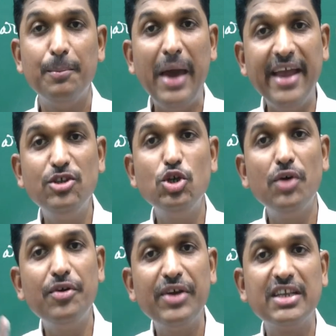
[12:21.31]
Magnitude of
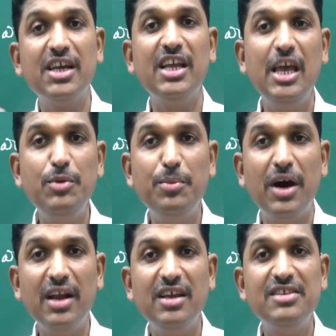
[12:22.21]
a vector AB
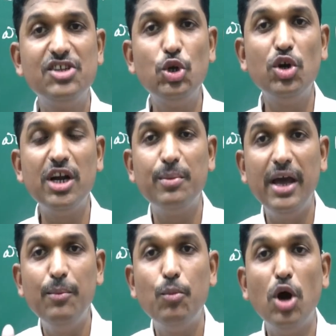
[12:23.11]
bar is denoted by
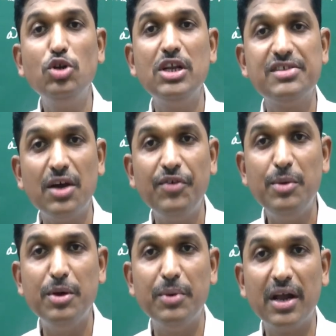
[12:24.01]
modulus of
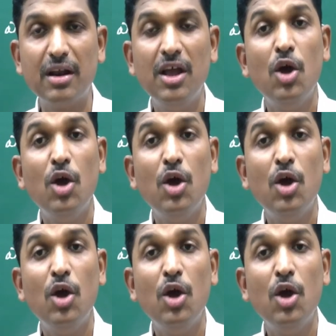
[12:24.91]
AB bar.